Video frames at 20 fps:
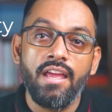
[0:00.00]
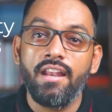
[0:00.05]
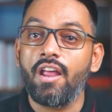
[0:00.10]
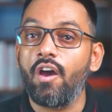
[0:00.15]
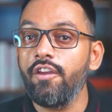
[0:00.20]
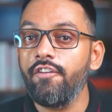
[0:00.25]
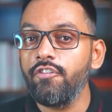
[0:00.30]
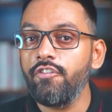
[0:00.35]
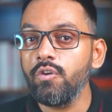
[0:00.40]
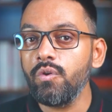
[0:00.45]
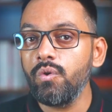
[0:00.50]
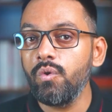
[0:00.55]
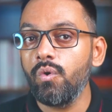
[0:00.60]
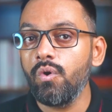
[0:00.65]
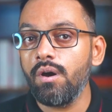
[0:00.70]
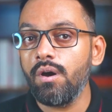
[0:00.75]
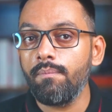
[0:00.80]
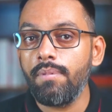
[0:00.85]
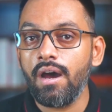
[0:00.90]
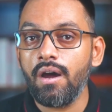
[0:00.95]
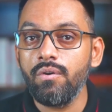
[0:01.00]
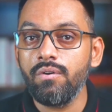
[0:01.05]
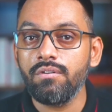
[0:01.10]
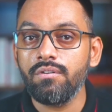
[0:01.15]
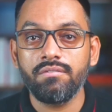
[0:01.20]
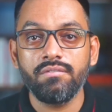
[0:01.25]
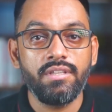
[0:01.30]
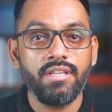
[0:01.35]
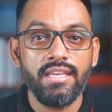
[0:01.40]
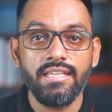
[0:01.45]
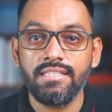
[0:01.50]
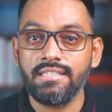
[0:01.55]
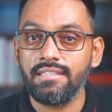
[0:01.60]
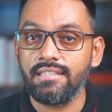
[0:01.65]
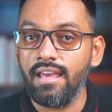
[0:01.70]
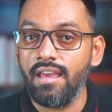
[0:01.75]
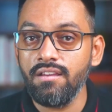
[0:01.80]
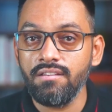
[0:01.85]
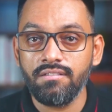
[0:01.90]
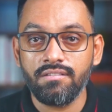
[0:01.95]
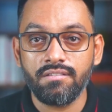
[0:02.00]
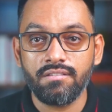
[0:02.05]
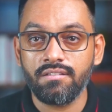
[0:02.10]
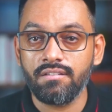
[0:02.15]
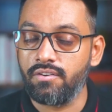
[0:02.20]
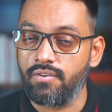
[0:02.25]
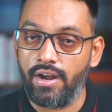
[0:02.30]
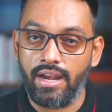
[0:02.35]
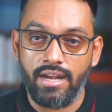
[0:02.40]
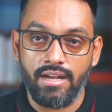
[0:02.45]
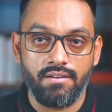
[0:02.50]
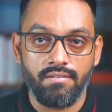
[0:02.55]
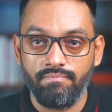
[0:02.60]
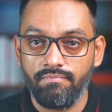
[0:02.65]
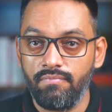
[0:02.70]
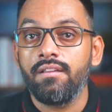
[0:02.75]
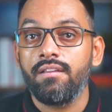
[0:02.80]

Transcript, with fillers: Now, if you know about these things, great.